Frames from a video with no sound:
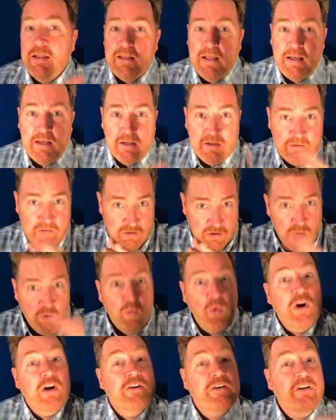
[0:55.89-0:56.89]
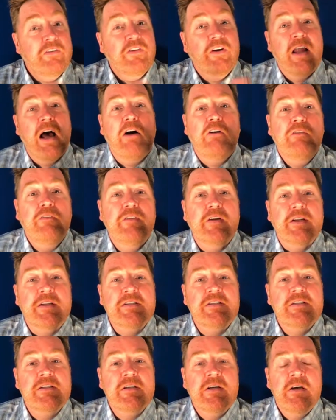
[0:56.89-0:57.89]
They can wear different
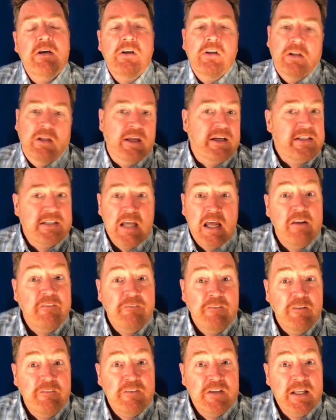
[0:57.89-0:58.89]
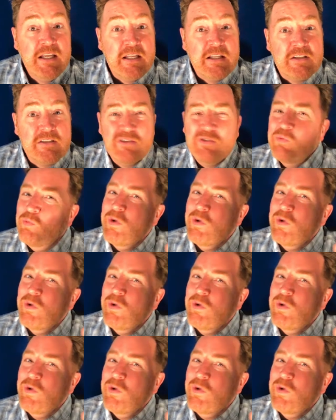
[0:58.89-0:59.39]
outfits, like 10/15.